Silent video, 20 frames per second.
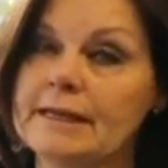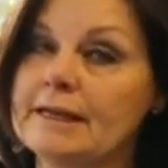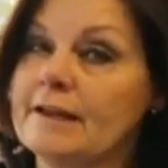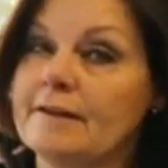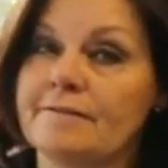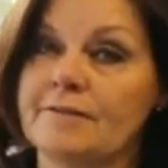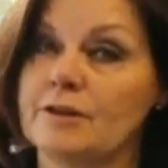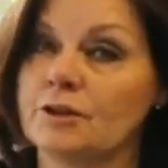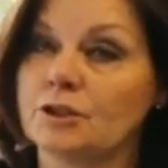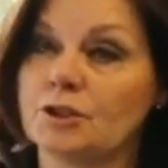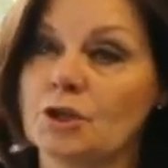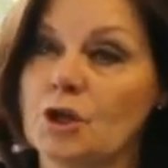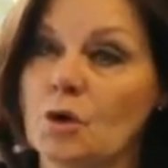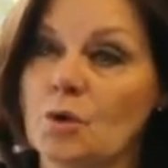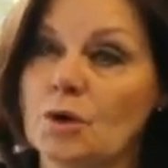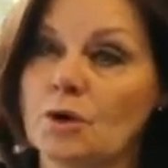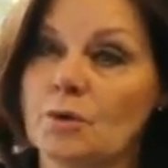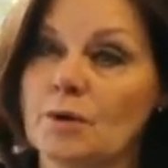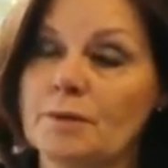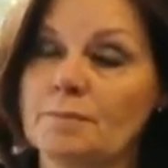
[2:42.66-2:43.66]
If there's no
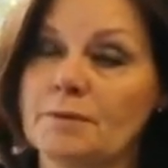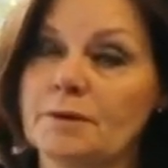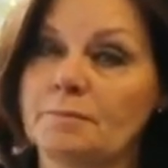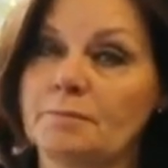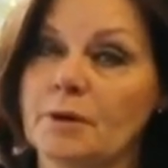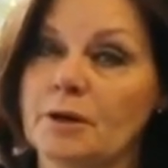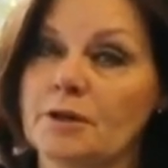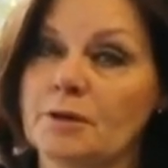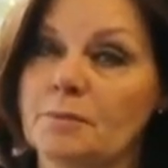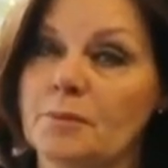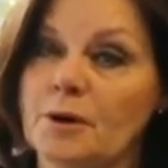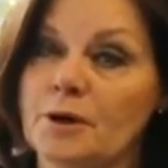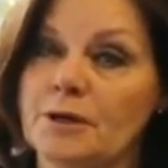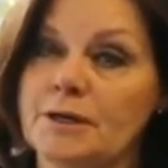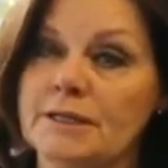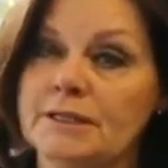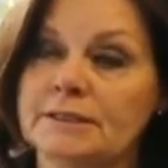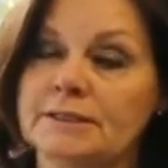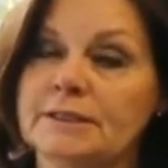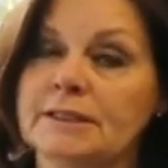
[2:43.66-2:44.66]
agreement by the
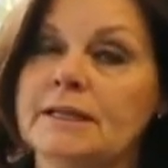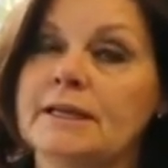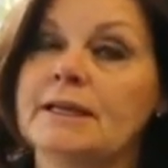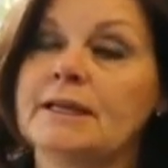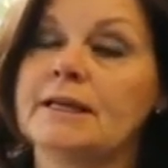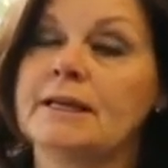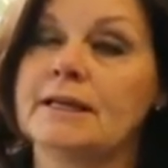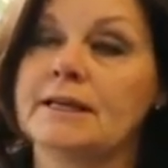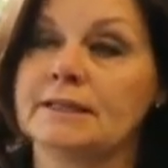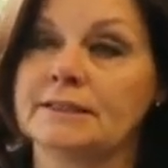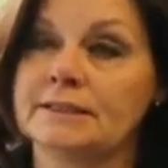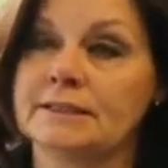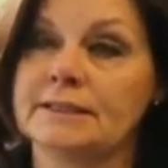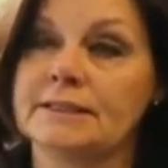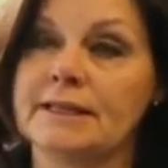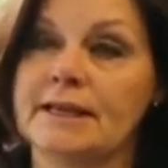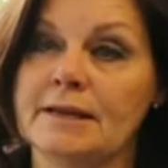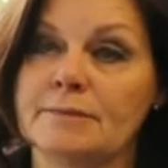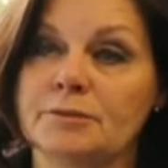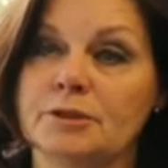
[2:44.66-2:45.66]
parties, ICSID
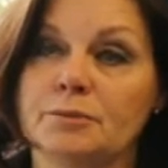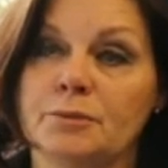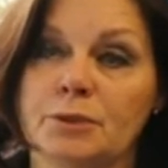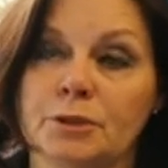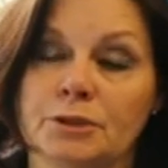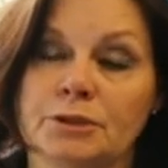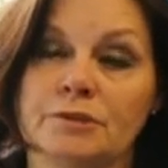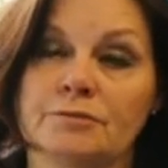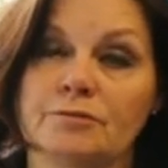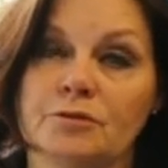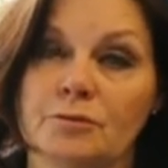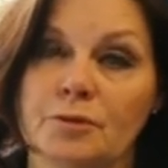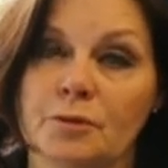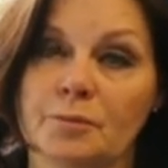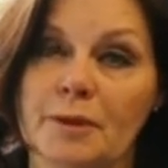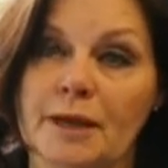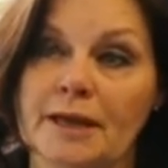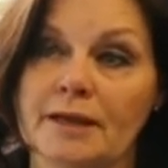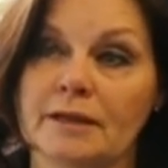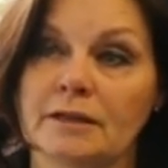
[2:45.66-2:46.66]
names a person from the
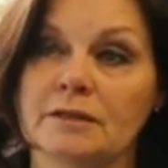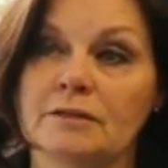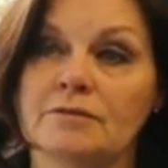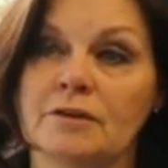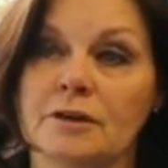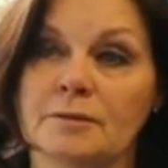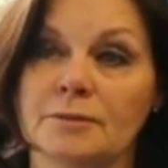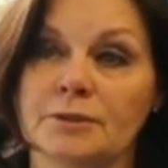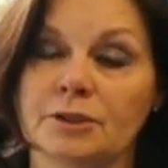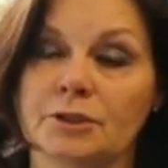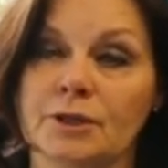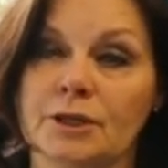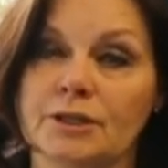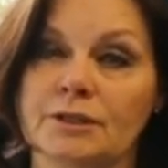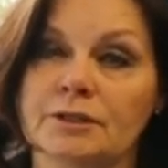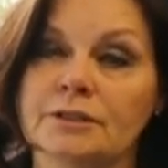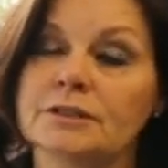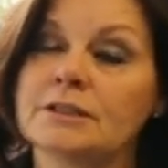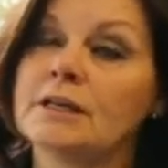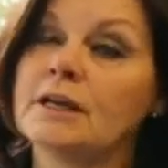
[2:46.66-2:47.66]
panel of
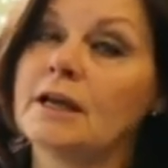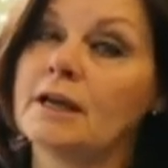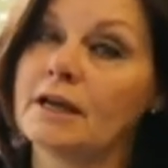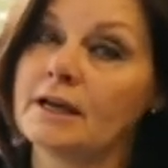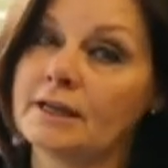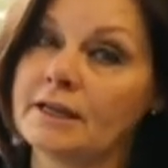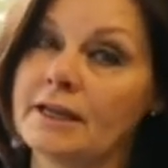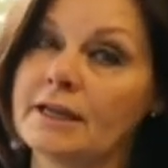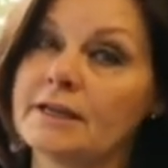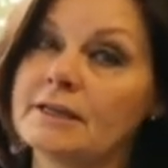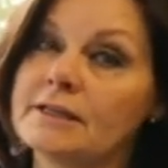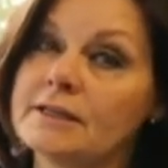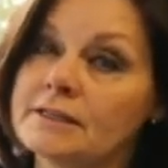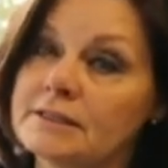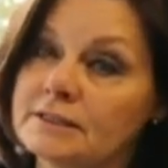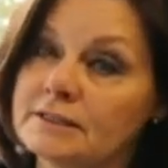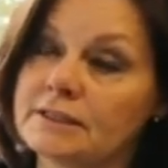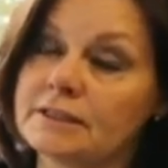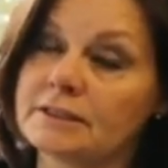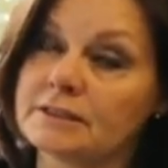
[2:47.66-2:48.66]
arbitrators, again
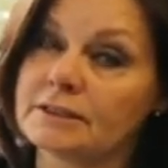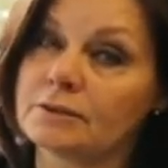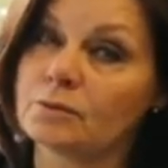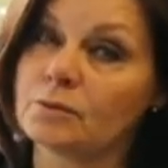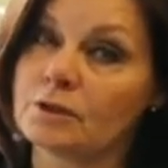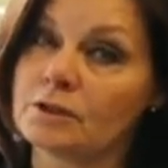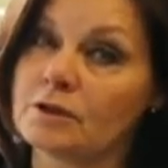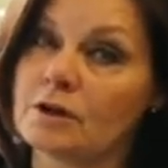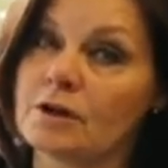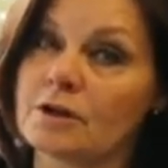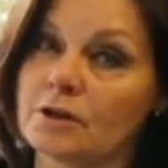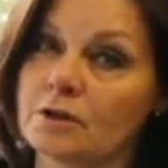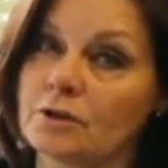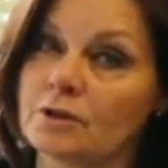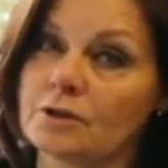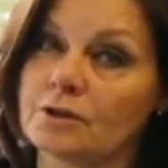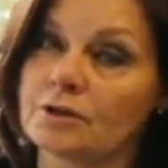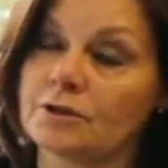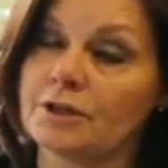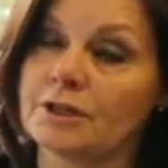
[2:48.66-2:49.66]
consistent with Article
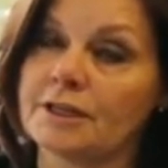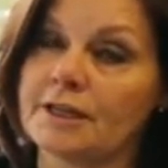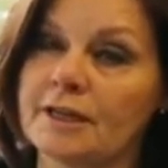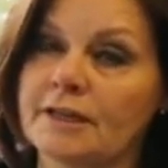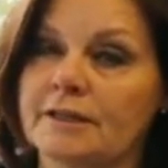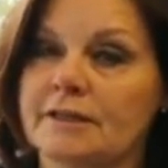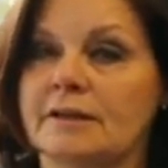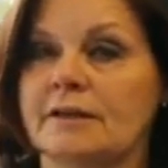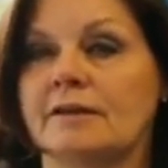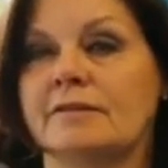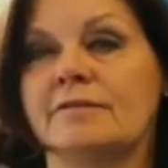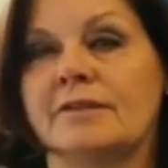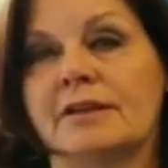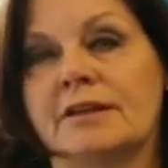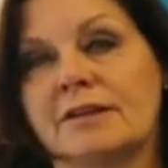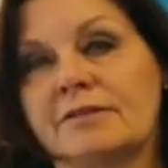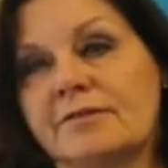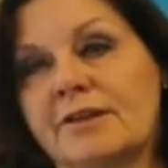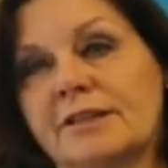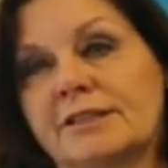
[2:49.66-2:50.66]
38 of the
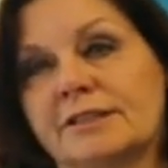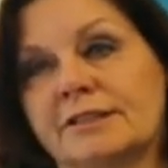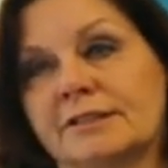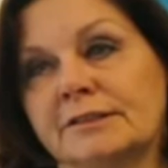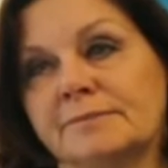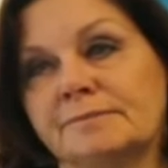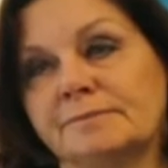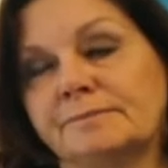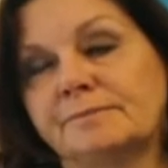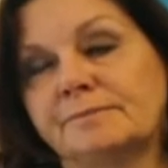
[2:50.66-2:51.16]
Convention.